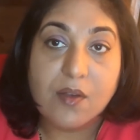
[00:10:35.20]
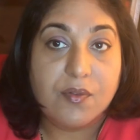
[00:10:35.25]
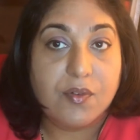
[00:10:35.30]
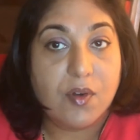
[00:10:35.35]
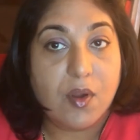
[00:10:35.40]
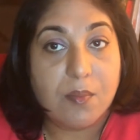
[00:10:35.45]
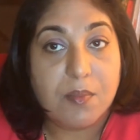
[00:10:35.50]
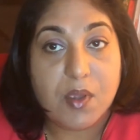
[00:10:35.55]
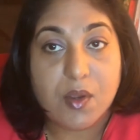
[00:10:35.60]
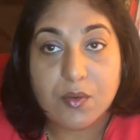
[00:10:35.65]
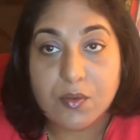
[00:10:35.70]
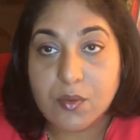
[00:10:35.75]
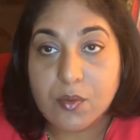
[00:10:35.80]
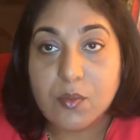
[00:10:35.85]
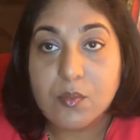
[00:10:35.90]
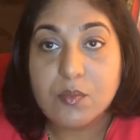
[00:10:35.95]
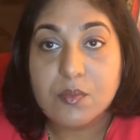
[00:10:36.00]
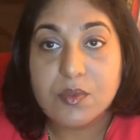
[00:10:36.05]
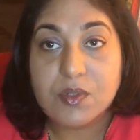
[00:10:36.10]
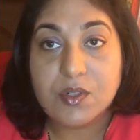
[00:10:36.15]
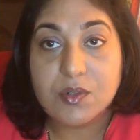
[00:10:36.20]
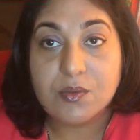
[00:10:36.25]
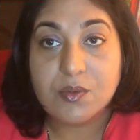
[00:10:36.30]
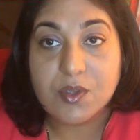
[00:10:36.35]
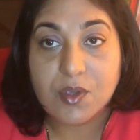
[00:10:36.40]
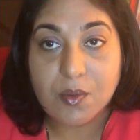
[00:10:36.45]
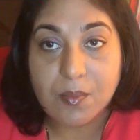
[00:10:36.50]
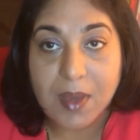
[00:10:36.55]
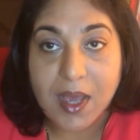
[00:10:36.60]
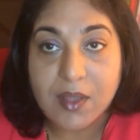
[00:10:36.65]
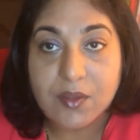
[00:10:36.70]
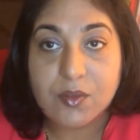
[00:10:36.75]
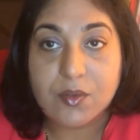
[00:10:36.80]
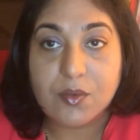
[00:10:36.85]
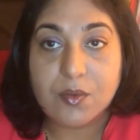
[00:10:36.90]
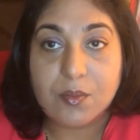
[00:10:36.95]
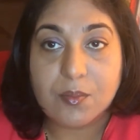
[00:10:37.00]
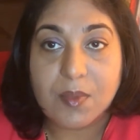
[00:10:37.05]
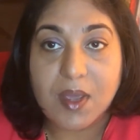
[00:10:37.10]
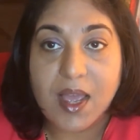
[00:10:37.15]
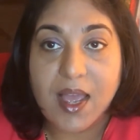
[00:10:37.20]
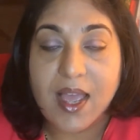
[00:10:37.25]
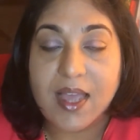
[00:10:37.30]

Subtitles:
from your room to your bathroom,